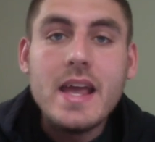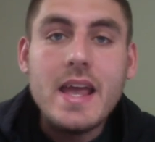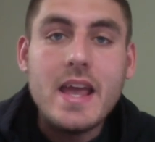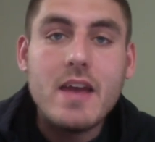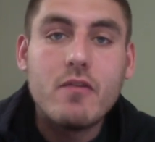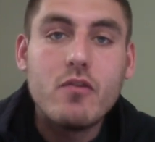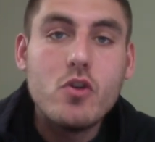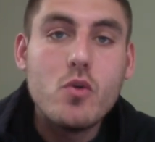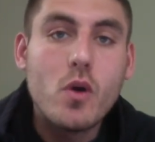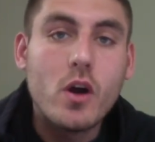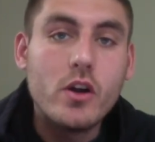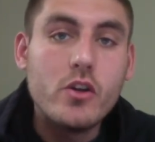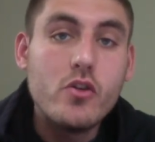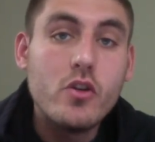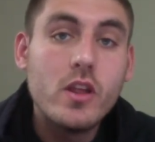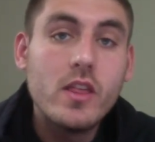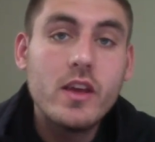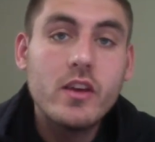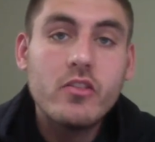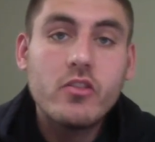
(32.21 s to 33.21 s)
If you are
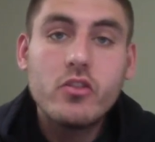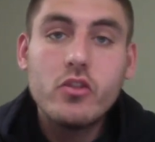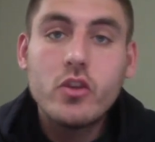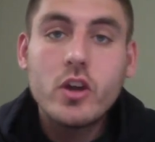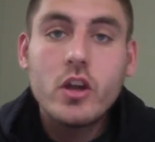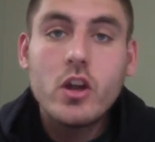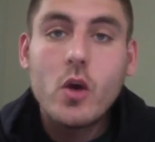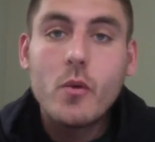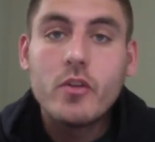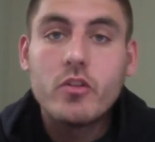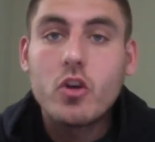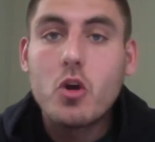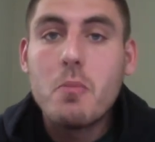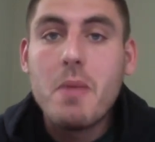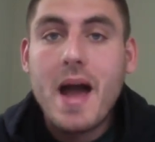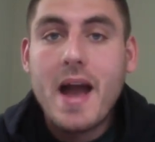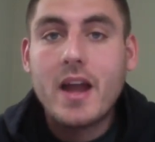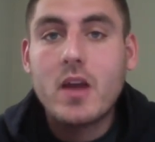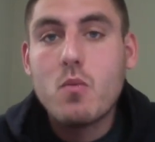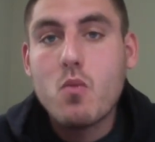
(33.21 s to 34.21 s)
new to this, you can always go
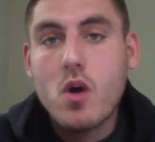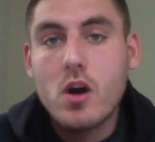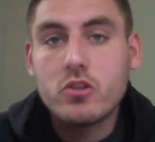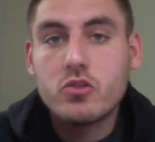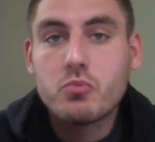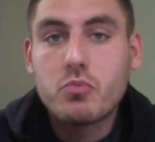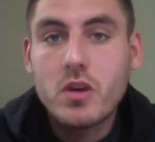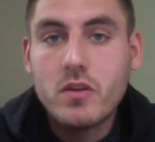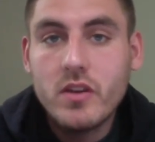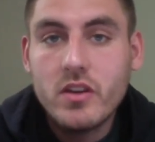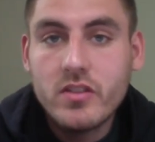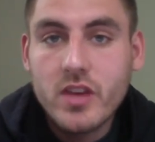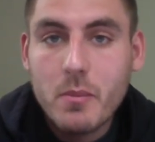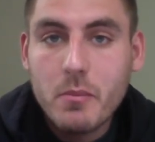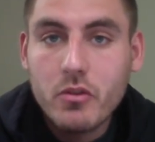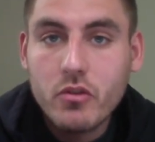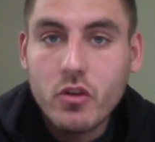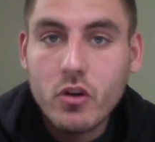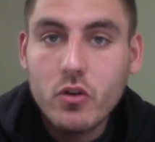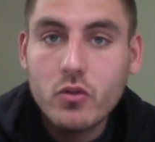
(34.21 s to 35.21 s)
back and watch previous
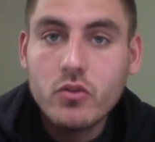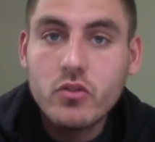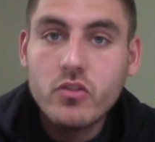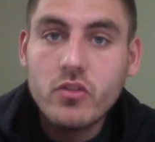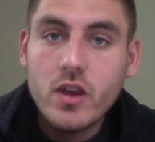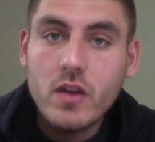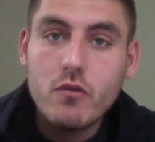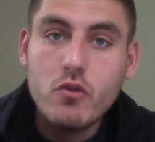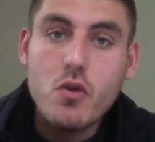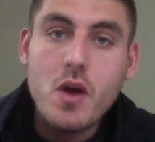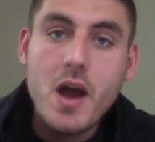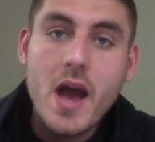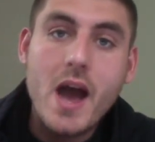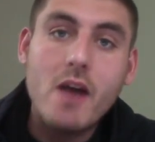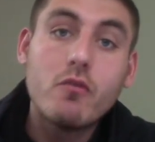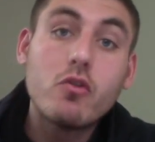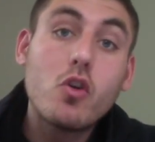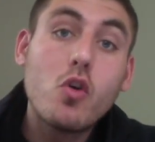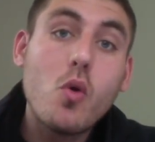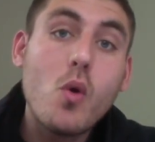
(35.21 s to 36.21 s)
episodes. If you
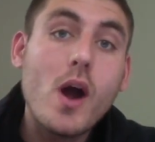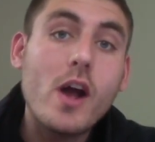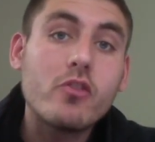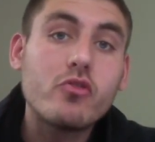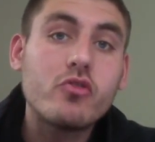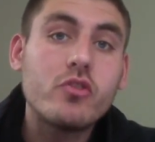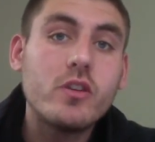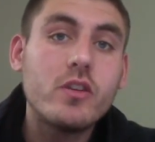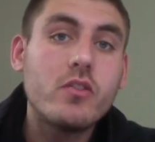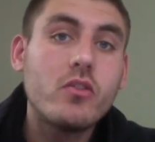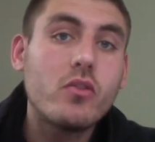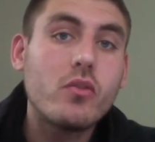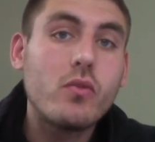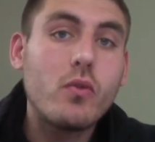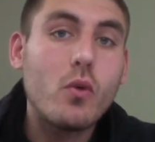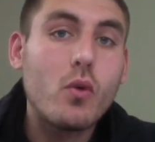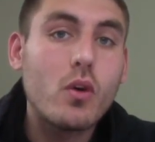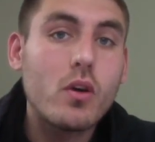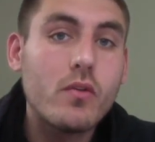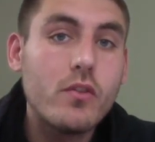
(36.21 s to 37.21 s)
have questions
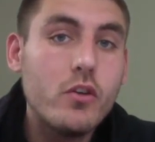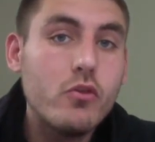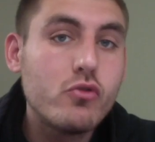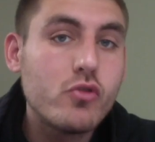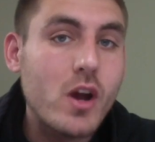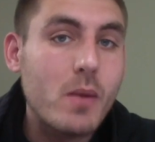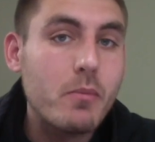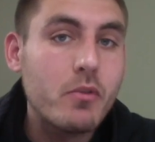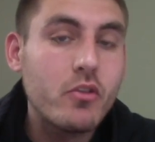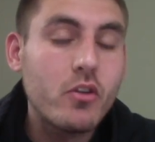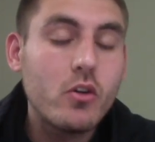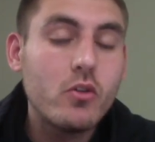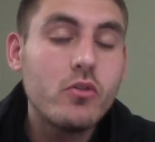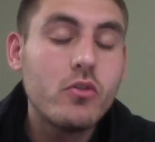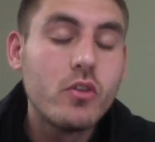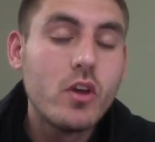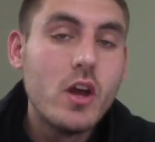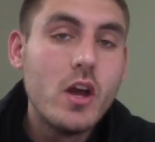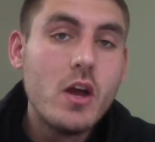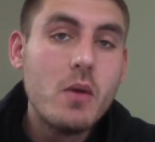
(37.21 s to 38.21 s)
for future
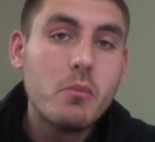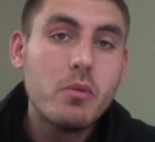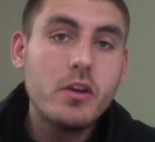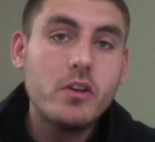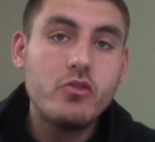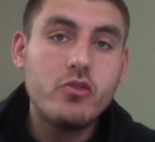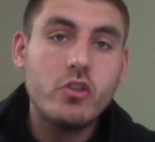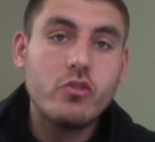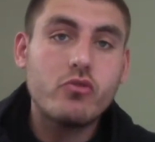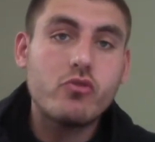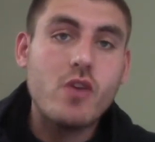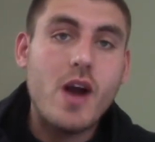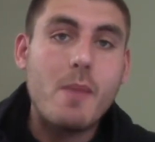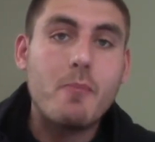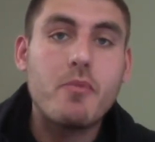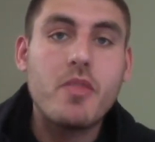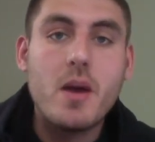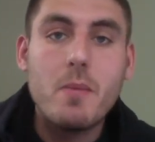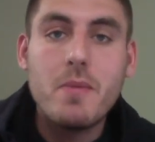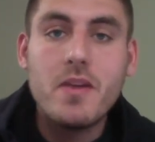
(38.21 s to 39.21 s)
episodes, please just
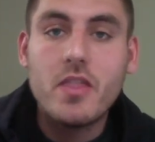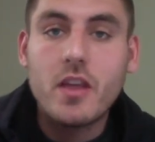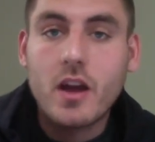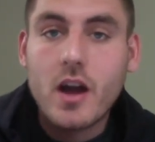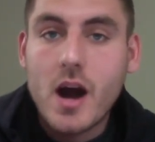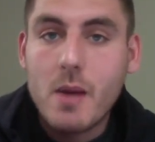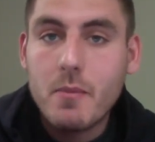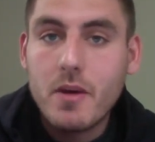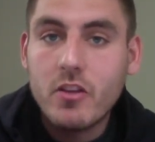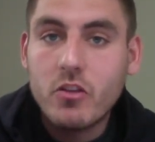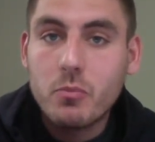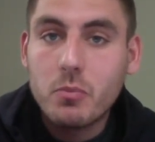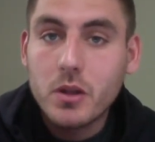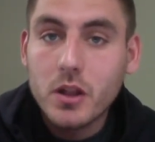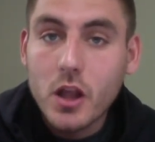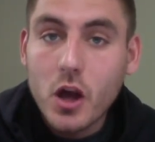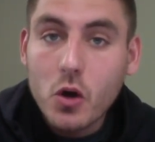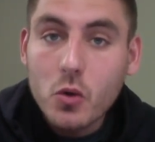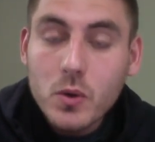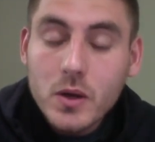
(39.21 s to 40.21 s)
drop them in the comments
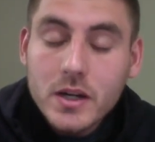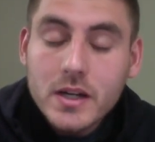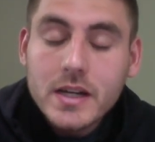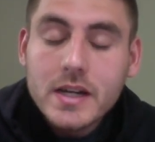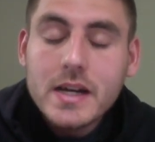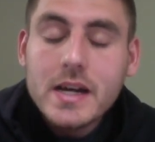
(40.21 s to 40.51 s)
below.